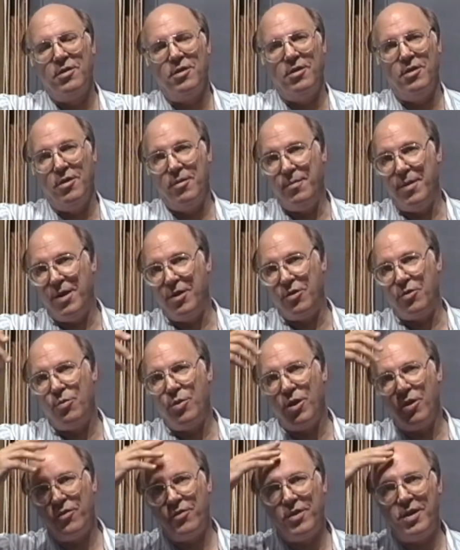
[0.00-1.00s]
There are about
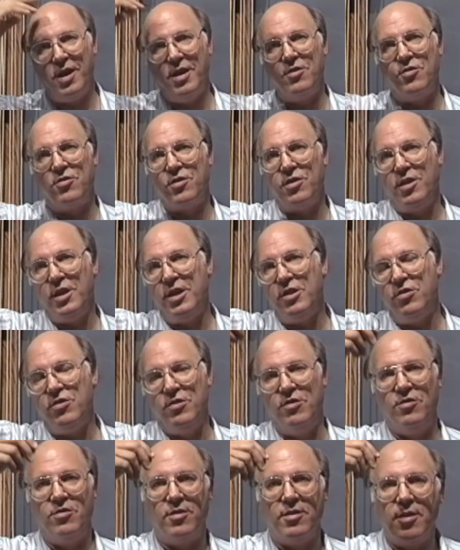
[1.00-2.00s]
12
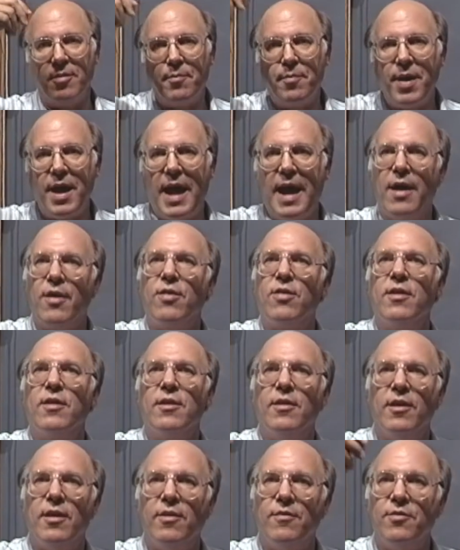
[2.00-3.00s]
constellations in the path
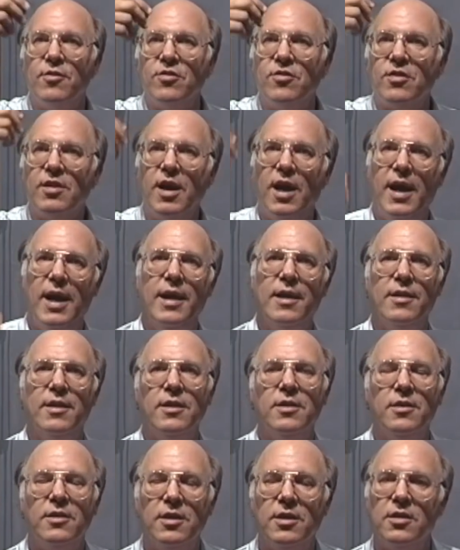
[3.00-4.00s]
of the sky
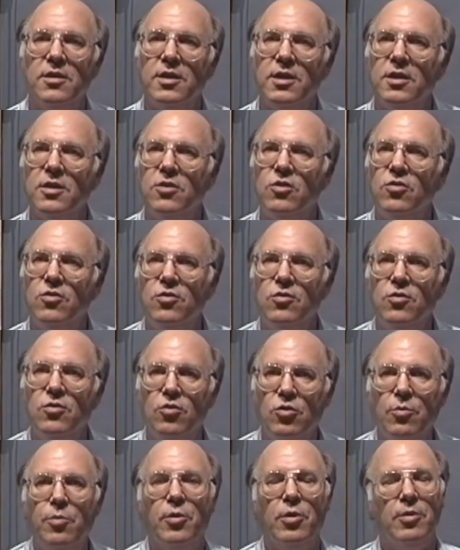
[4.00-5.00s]
that
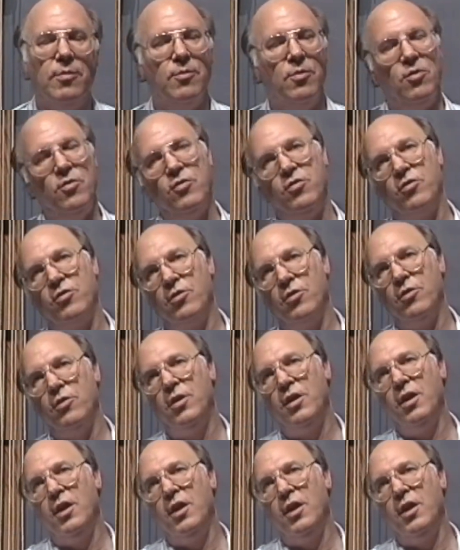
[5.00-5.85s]
Jupiter moves through.